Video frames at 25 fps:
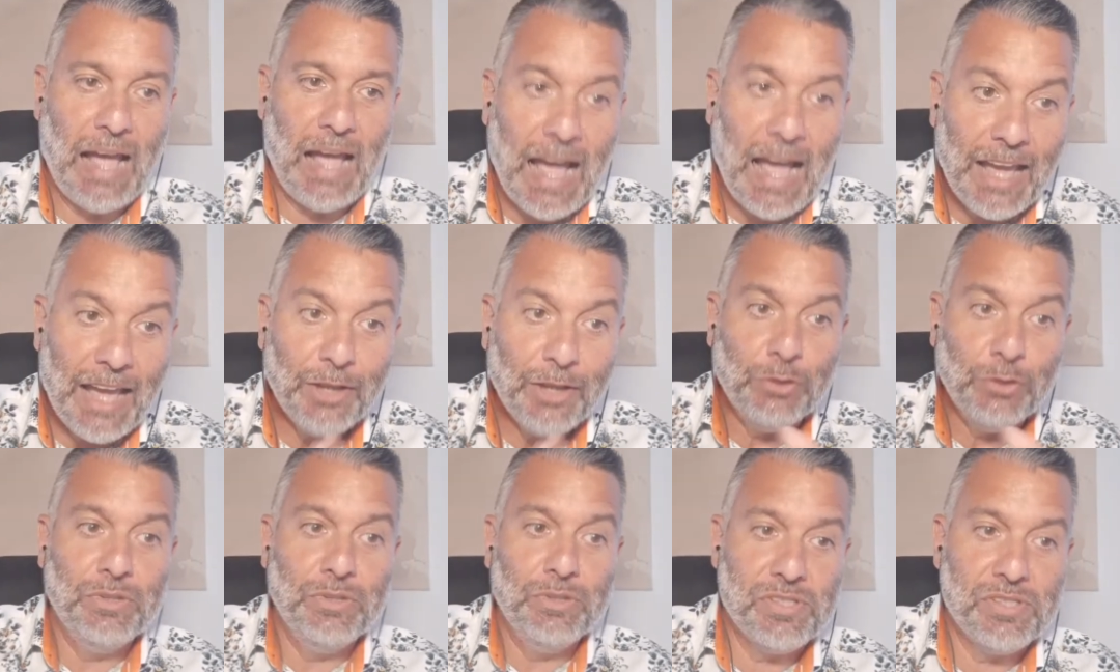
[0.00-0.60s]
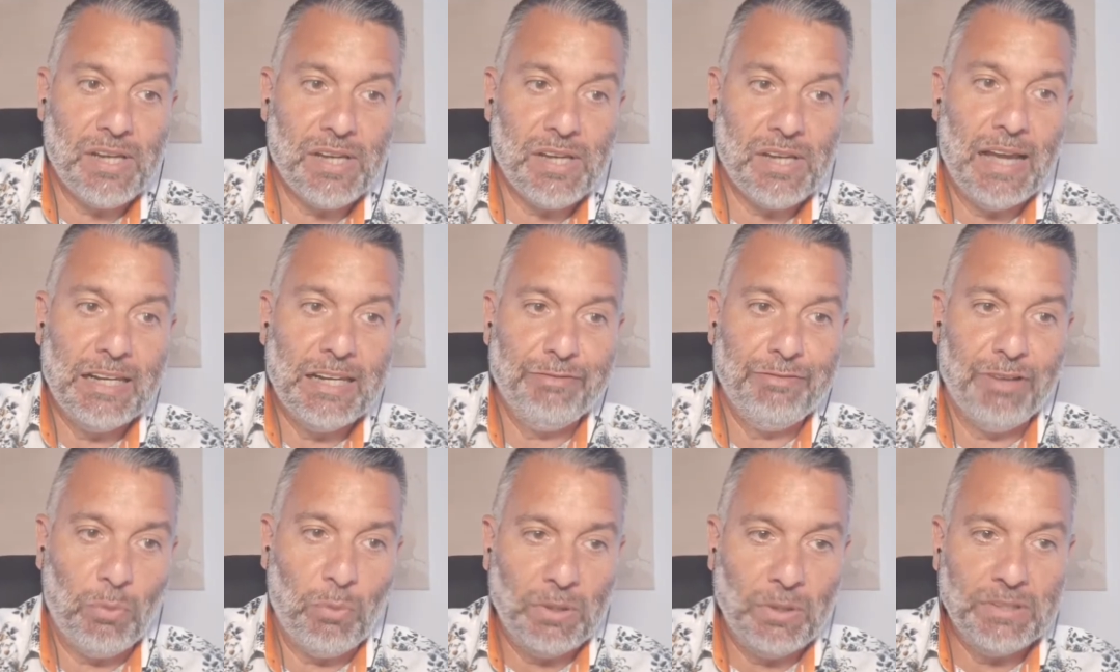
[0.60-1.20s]
I could decide
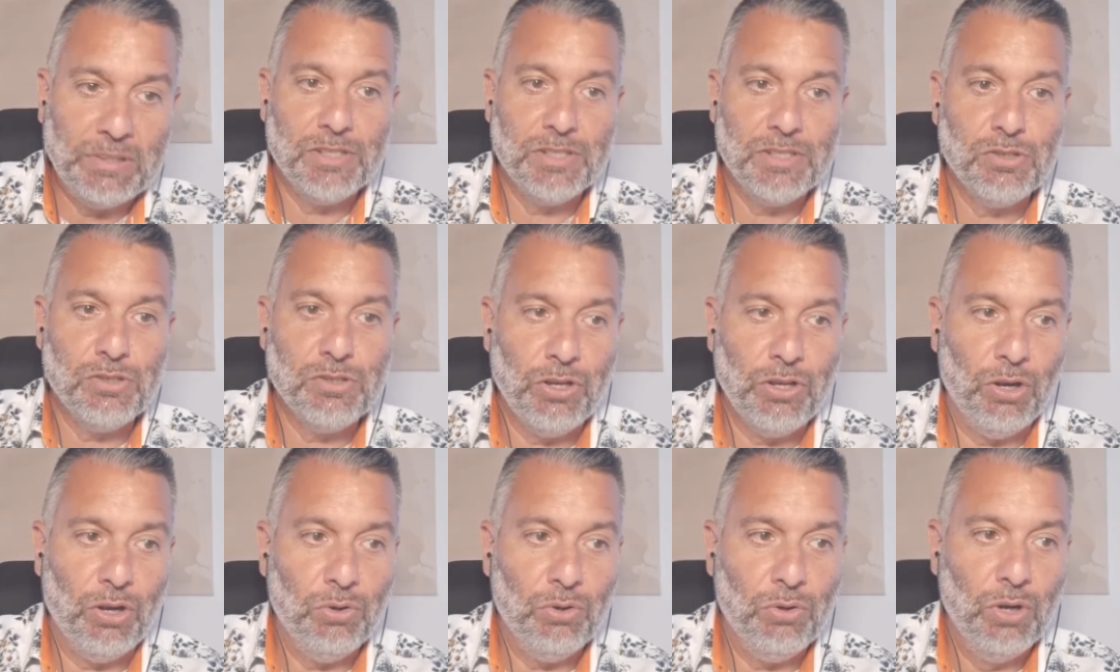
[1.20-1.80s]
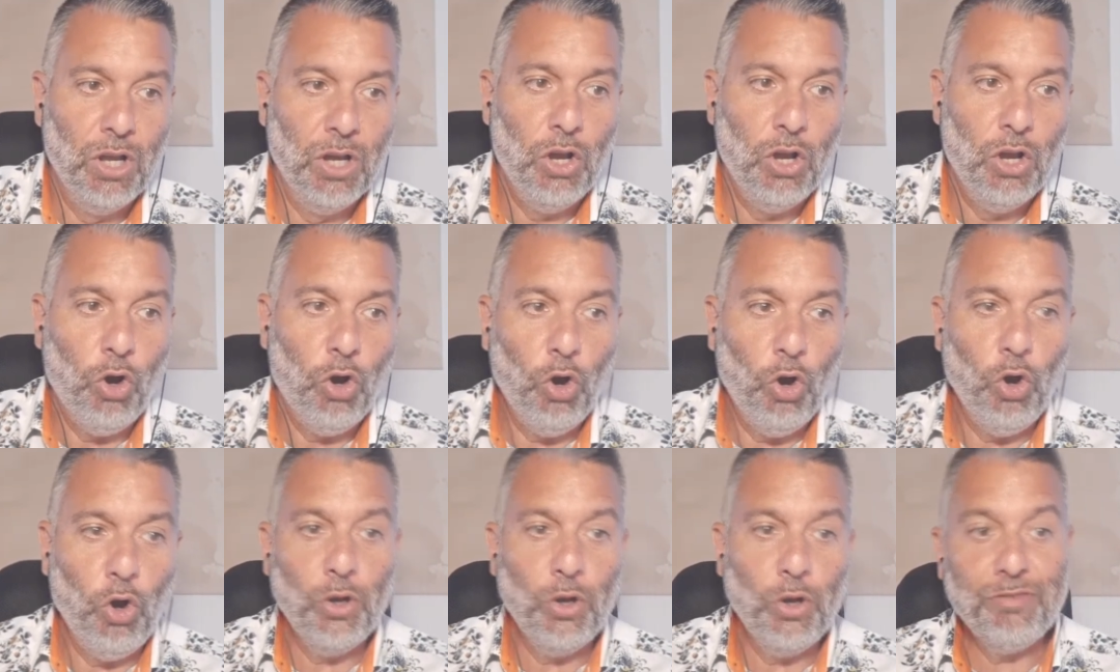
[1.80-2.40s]
if I wanted to go
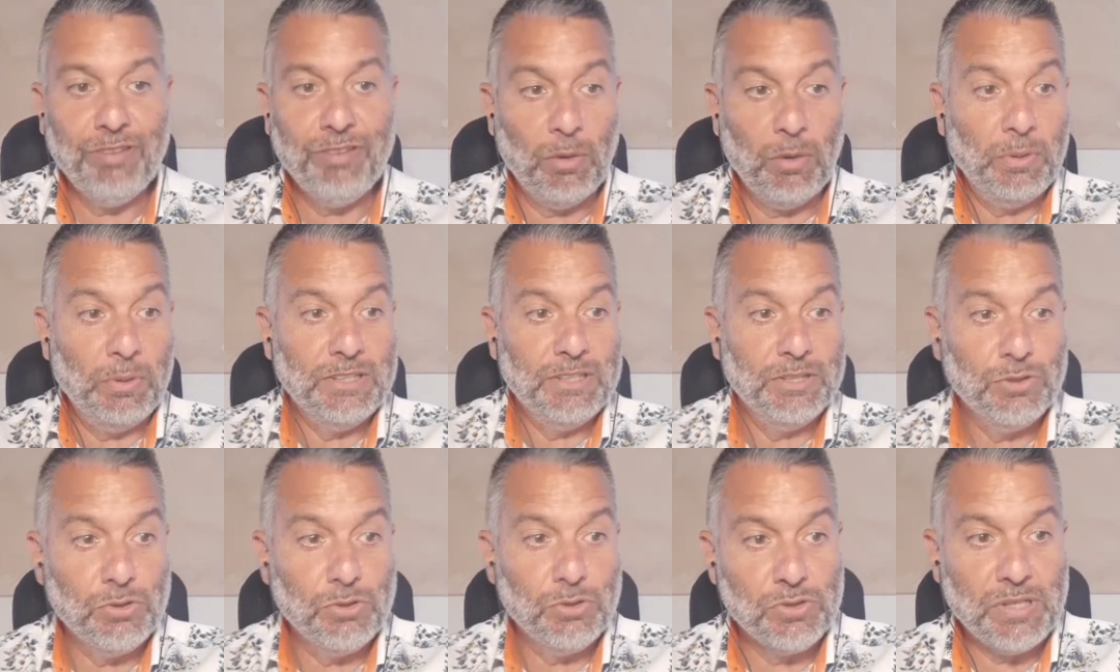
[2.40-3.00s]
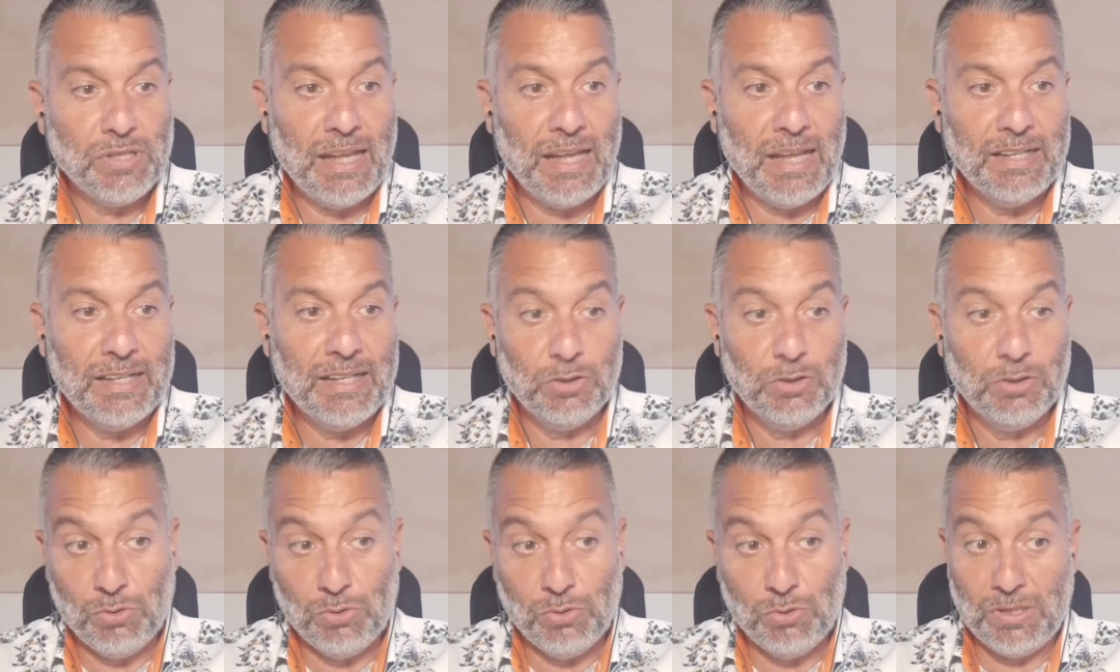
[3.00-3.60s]
or if I wanted
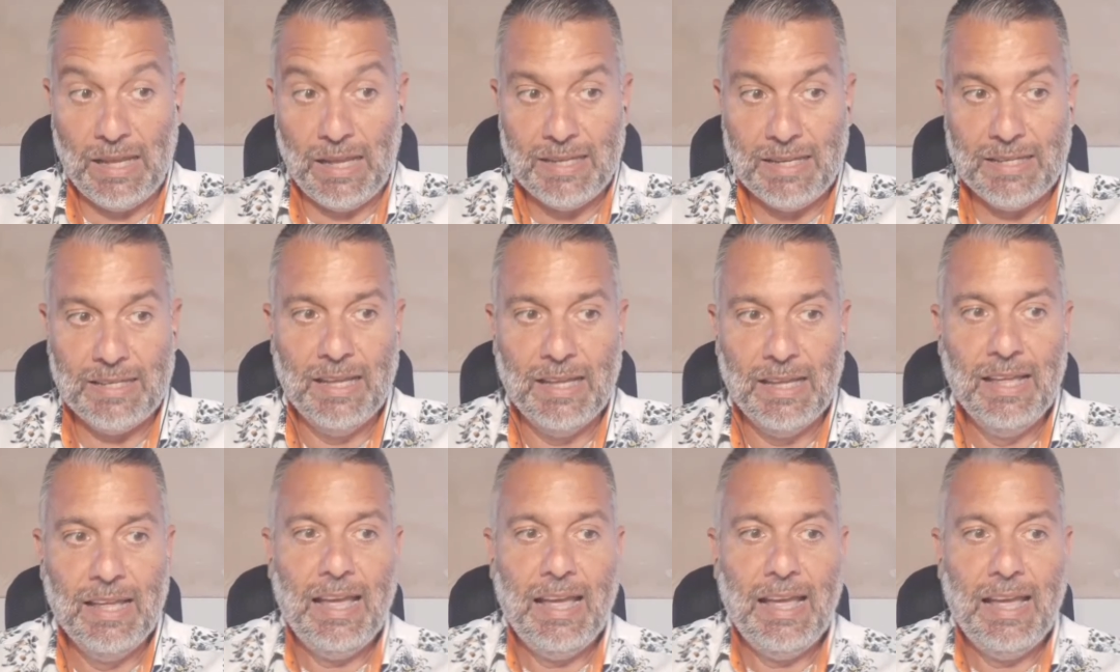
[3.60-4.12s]
to stay.